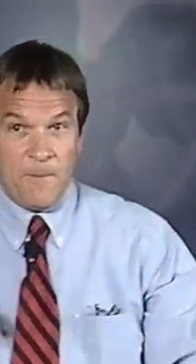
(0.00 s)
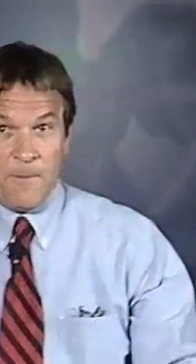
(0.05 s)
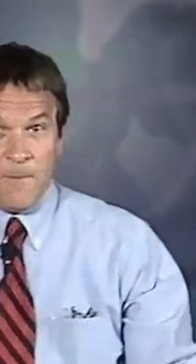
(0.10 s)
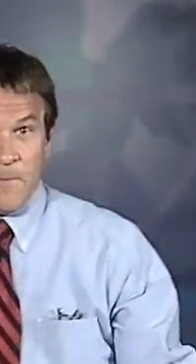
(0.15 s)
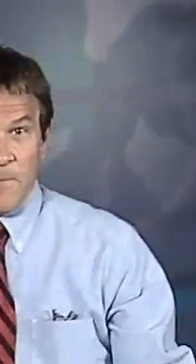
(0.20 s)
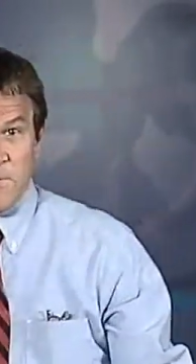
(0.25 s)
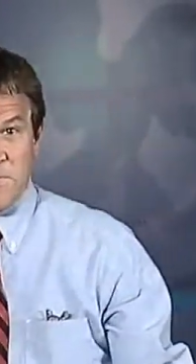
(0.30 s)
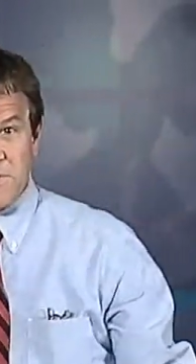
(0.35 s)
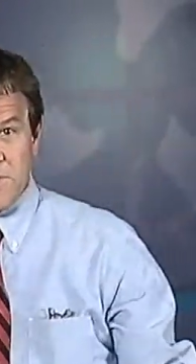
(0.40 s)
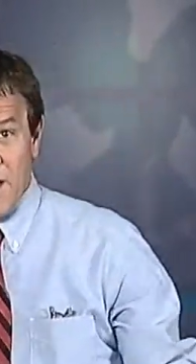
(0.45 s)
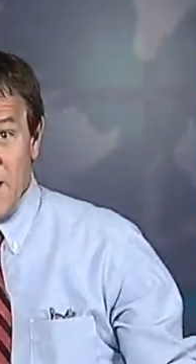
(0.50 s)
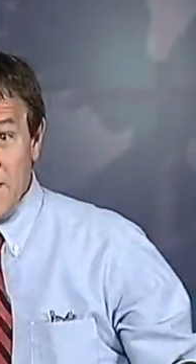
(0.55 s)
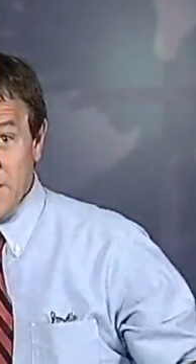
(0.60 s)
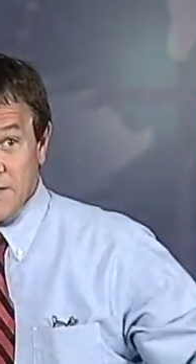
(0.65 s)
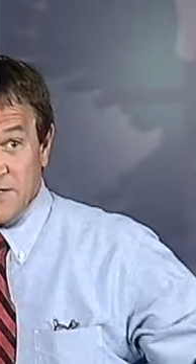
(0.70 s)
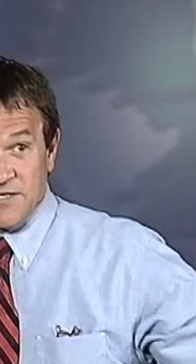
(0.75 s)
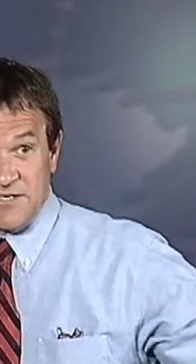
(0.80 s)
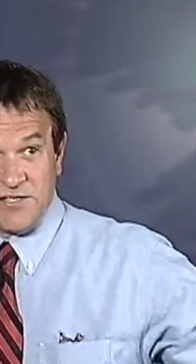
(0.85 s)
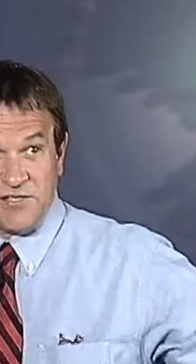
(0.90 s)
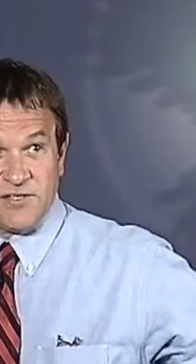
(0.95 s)

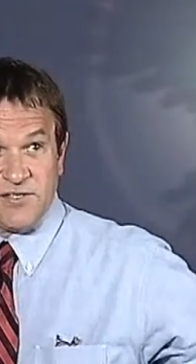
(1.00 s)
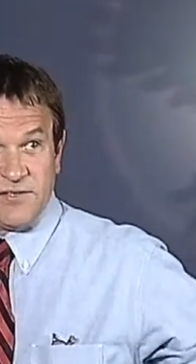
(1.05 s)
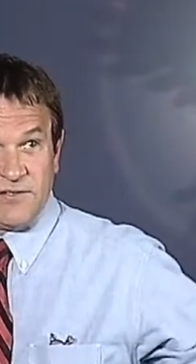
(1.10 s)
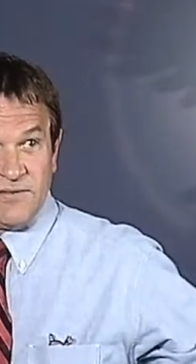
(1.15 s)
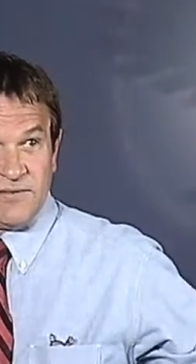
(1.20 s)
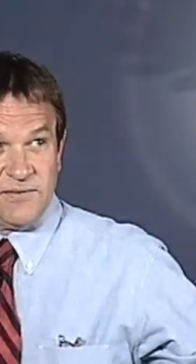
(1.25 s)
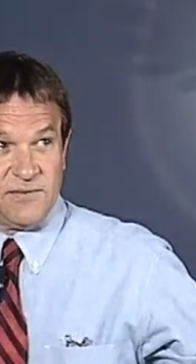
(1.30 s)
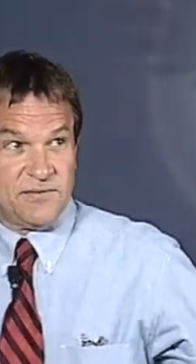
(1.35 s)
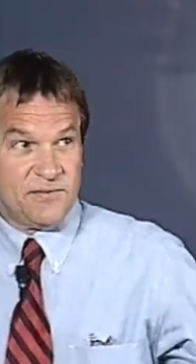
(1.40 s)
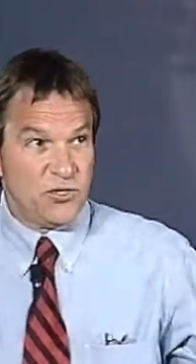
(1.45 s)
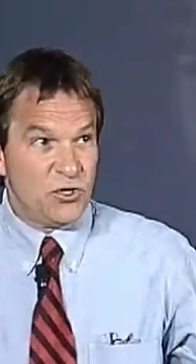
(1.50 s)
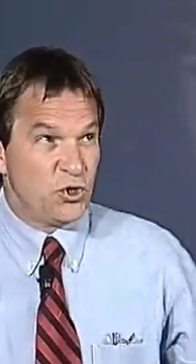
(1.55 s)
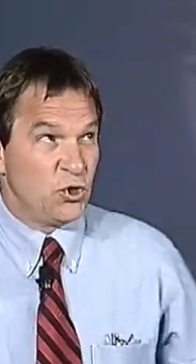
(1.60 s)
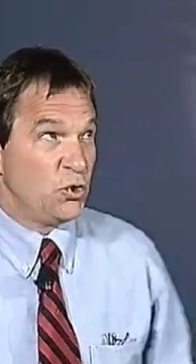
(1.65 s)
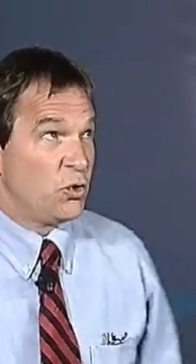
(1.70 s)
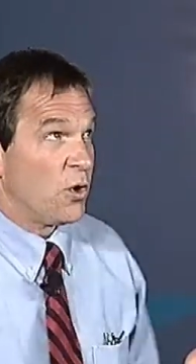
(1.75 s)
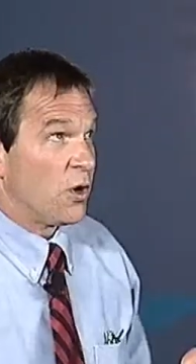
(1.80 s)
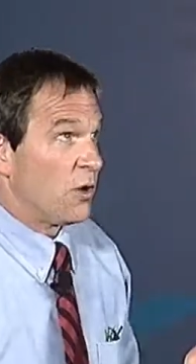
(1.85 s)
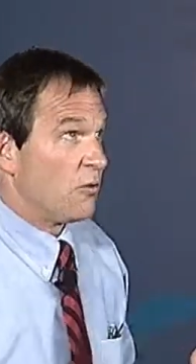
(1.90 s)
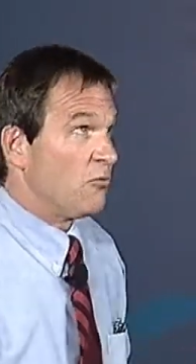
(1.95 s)
Scientists
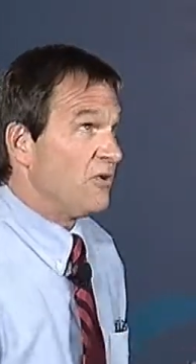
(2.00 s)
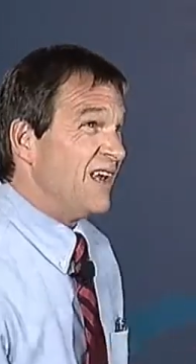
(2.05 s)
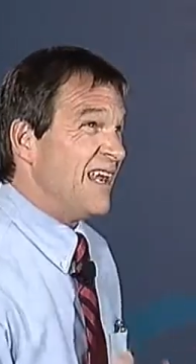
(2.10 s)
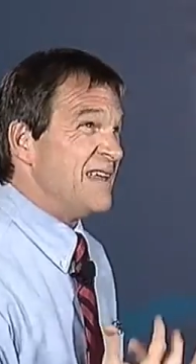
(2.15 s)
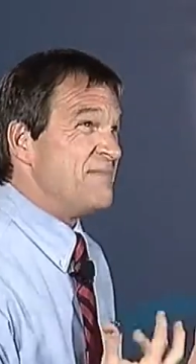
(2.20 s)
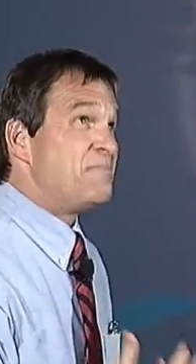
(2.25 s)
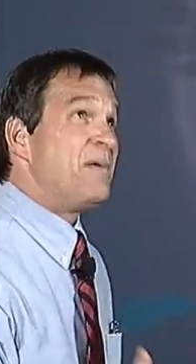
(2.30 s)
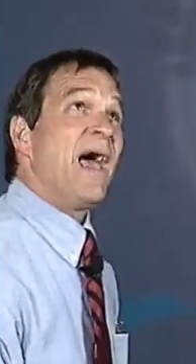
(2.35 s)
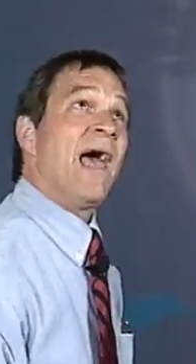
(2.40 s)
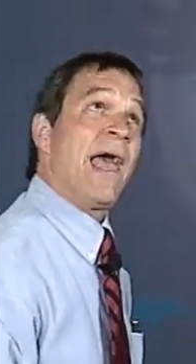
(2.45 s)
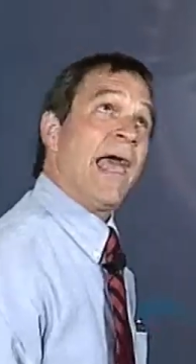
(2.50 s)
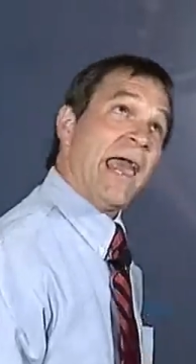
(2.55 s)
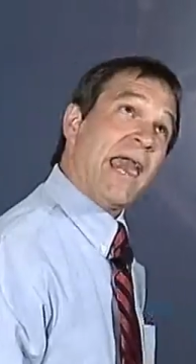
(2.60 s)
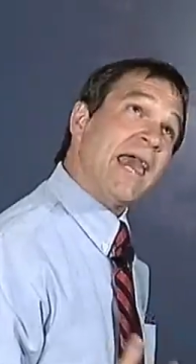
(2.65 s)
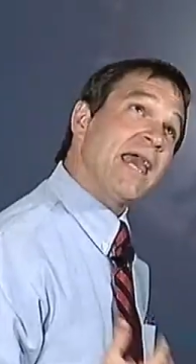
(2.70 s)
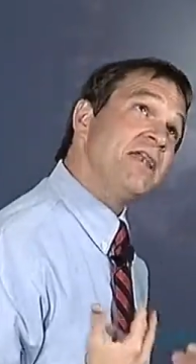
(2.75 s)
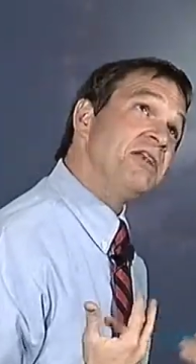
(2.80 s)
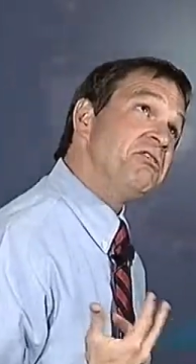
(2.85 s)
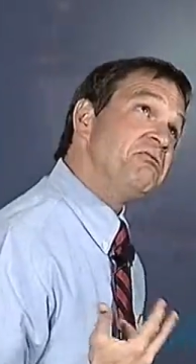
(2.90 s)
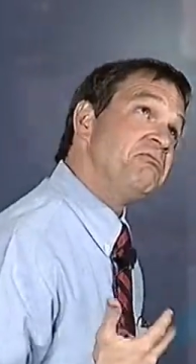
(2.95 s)
who are really
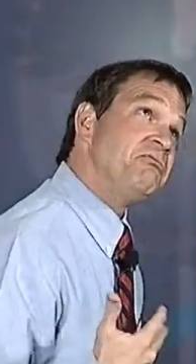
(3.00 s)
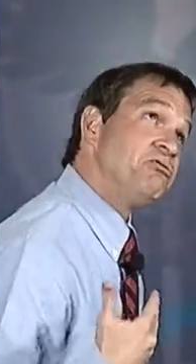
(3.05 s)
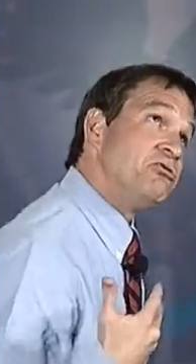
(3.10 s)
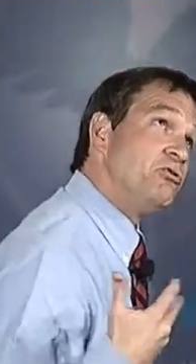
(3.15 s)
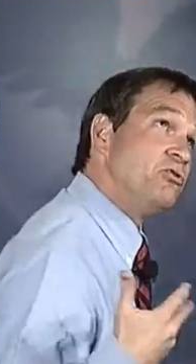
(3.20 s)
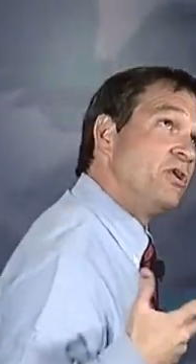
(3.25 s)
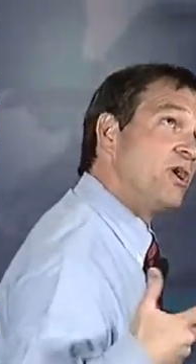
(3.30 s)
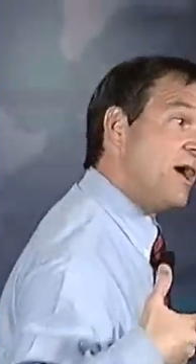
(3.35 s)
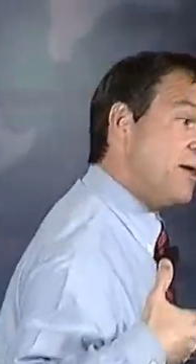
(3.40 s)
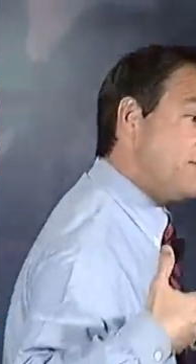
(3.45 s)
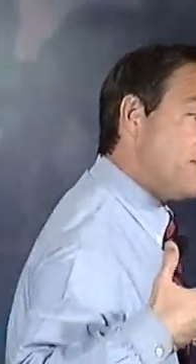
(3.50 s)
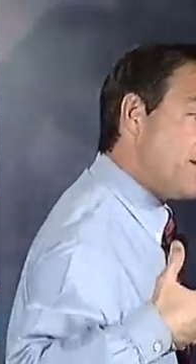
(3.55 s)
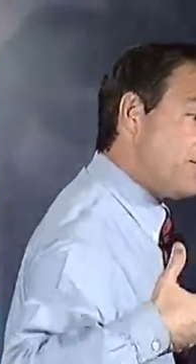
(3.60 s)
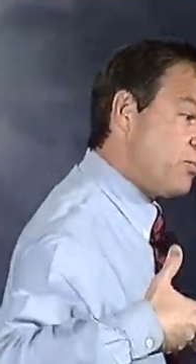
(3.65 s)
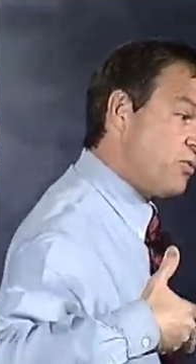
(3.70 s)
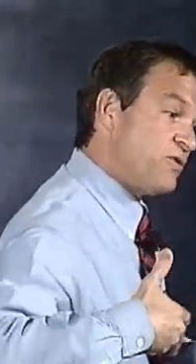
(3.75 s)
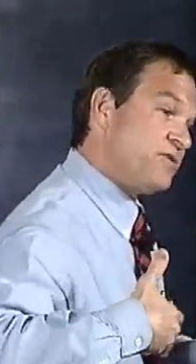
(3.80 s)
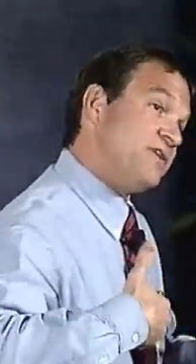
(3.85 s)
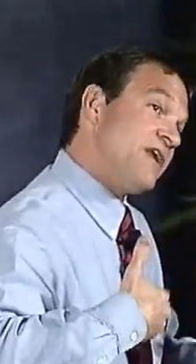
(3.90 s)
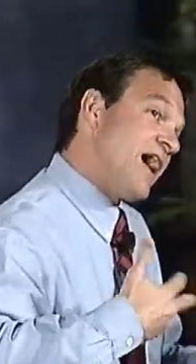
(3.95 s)
paid to come up
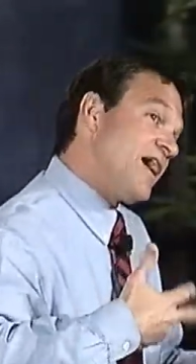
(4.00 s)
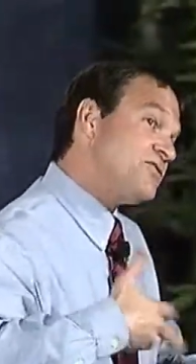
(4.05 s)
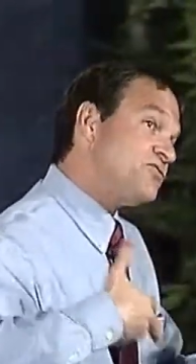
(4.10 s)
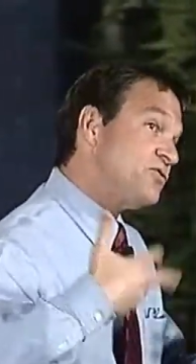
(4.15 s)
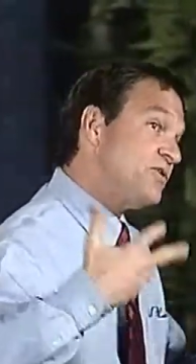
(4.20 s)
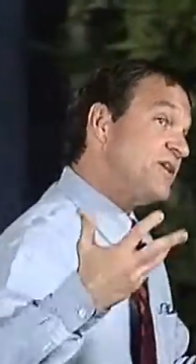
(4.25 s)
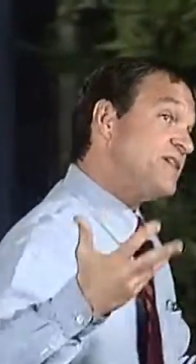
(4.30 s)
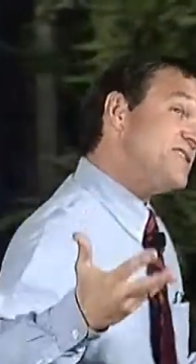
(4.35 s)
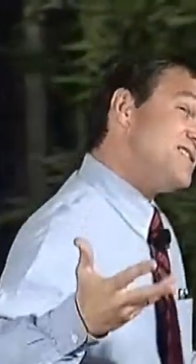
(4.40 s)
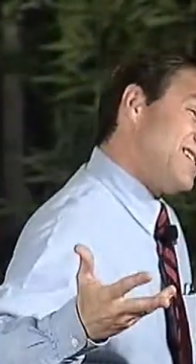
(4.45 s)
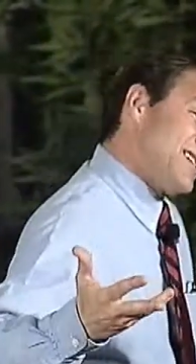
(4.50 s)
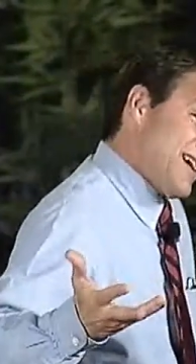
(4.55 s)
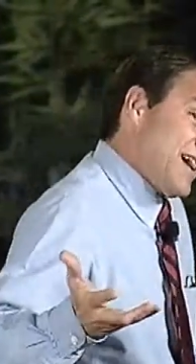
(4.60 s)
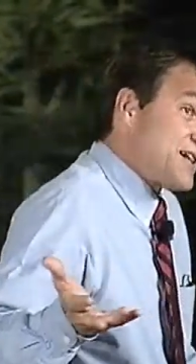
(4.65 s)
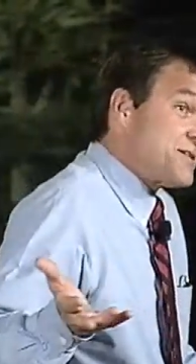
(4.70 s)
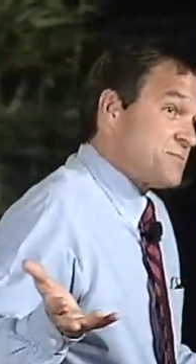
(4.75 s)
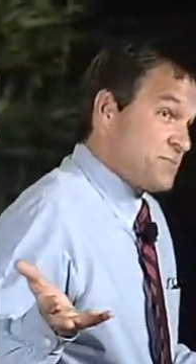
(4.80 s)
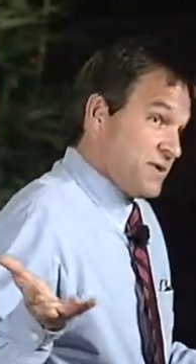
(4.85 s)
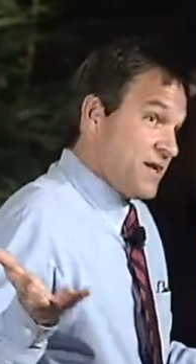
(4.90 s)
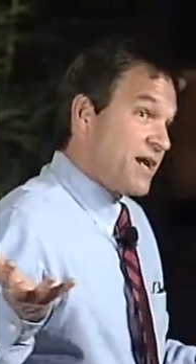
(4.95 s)
with naturalistic
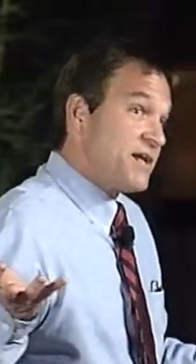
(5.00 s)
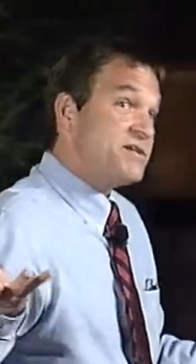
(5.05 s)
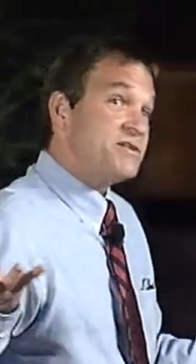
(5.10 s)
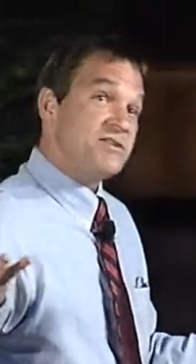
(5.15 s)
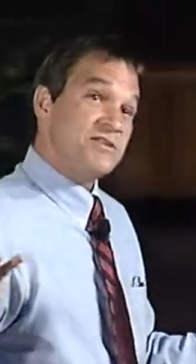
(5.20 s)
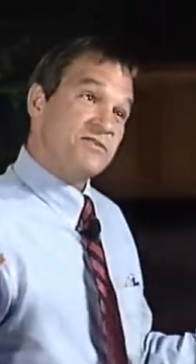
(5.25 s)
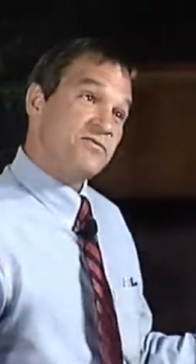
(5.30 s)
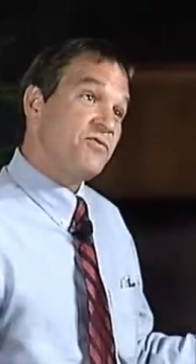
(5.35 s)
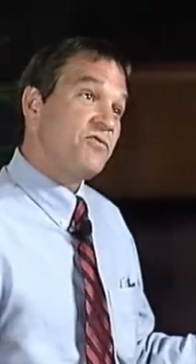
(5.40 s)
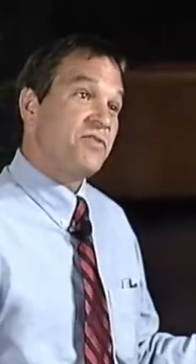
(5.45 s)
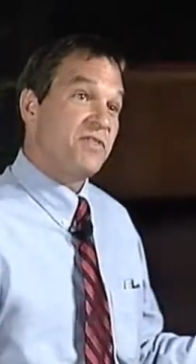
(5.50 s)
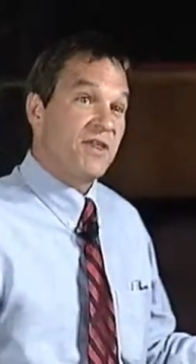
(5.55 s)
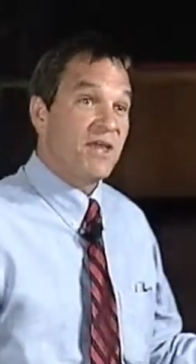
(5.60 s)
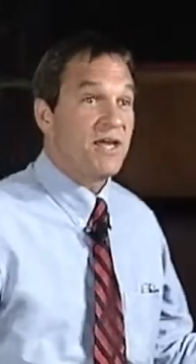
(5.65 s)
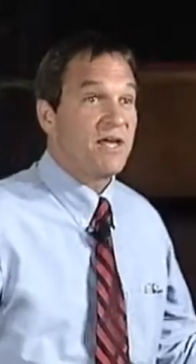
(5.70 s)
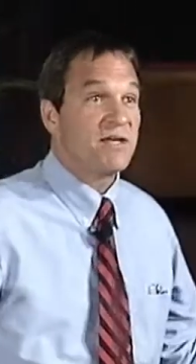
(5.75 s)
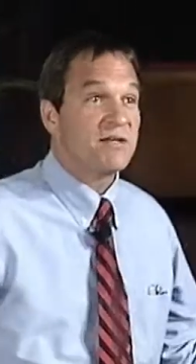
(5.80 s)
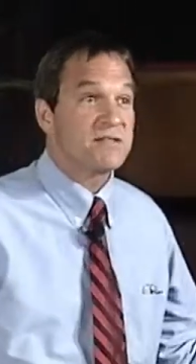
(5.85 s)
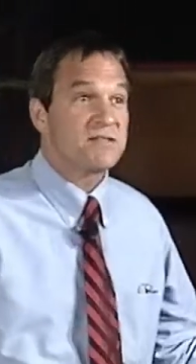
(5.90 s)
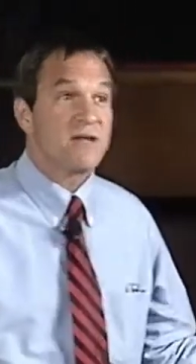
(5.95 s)
explanations for
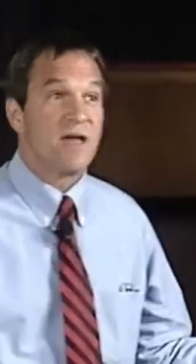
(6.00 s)
things,